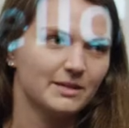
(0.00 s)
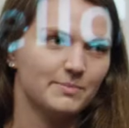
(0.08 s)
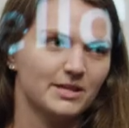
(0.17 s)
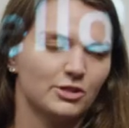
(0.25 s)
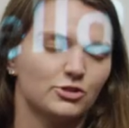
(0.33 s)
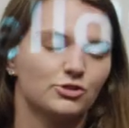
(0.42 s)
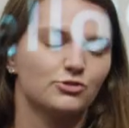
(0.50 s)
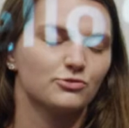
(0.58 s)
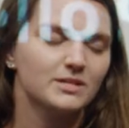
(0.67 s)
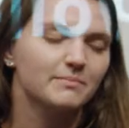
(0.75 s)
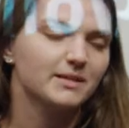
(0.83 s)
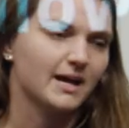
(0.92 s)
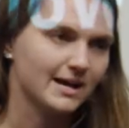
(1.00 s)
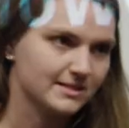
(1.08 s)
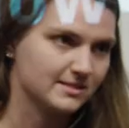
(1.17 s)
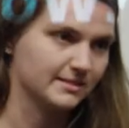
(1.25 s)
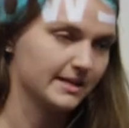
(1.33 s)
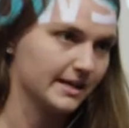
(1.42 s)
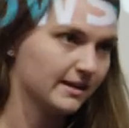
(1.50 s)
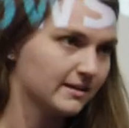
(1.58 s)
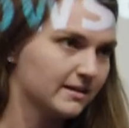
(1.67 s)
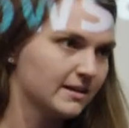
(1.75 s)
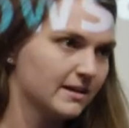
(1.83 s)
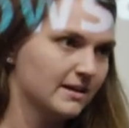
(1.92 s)
can be extremely isolating.
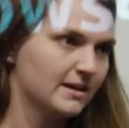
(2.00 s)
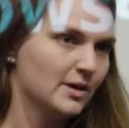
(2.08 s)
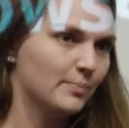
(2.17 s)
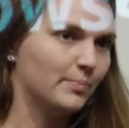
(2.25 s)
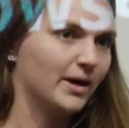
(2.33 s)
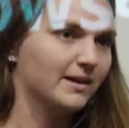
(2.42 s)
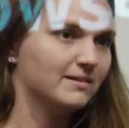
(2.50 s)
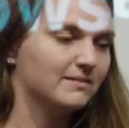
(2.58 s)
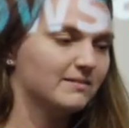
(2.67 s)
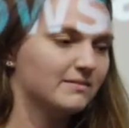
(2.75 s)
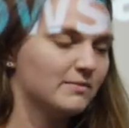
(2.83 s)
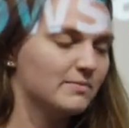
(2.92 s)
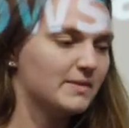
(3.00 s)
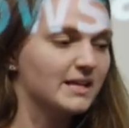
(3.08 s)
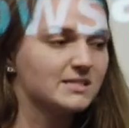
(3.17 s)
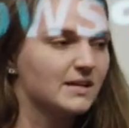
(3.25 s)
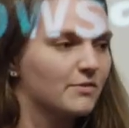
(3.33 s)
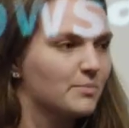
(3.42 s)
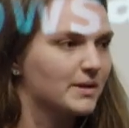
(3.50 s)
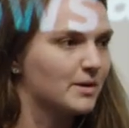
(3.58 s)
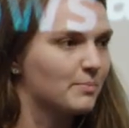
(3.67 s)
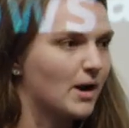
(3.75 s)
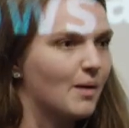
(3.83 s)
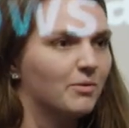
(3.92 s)
But that's never been
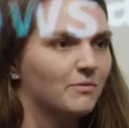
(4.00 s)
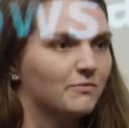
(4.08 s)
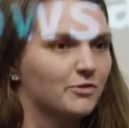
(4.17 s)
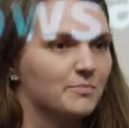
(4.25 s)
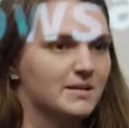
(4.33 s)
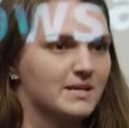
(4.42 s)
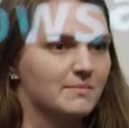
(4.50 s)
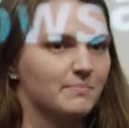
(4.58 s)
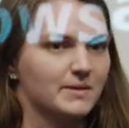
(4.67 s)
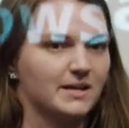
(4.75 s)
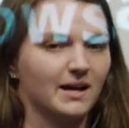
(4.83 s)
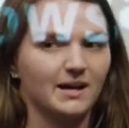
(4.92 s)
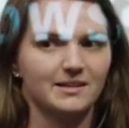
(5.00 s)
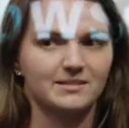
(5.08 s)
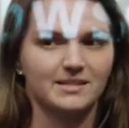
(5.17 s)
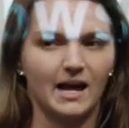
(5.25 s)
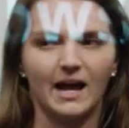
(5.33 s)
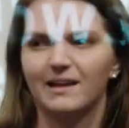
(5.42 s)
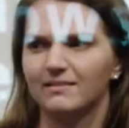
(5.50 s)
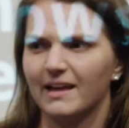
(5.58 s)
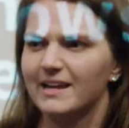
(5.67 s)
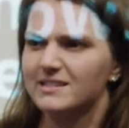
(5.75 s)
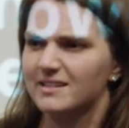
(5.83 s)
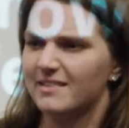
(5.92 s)
a problem for me because I
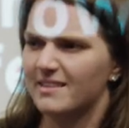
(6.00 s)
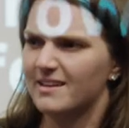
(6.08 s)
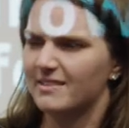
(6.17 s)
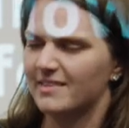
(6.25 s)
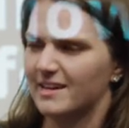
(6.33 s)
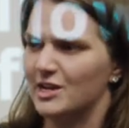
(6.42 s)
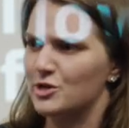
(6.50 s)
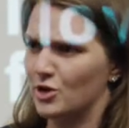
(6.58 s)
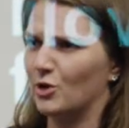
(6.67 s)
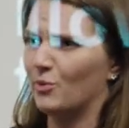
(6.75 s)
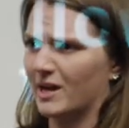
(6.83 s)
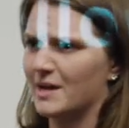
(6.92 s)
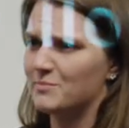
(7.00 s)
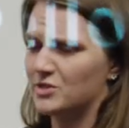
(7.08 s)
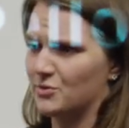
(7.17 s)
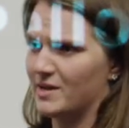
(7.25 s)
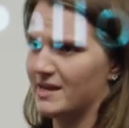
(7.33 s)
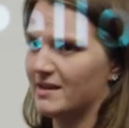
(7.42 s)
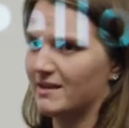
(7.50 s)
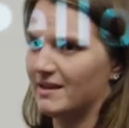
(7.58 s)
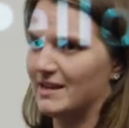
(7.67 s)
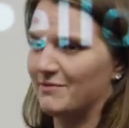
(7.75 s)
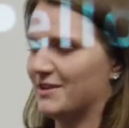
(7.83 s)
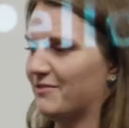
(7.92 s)
like to think that I know what I'm doing,
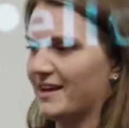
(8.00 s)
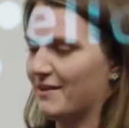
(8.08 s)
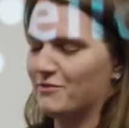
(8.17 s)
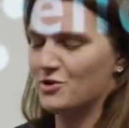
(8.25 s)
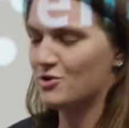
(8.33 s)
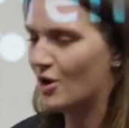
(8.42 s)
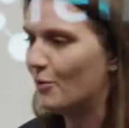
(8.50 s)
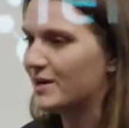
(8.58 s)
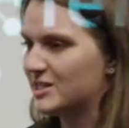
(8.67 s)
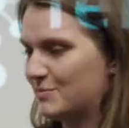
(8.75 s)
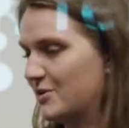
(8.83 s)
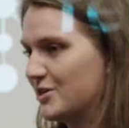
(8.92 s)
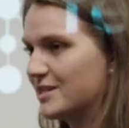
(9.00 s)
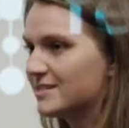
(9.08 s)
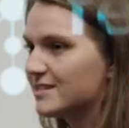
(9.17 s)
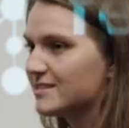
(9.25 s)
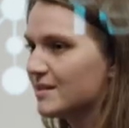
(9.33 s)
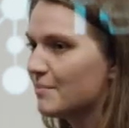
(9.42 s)
even if I have no experience at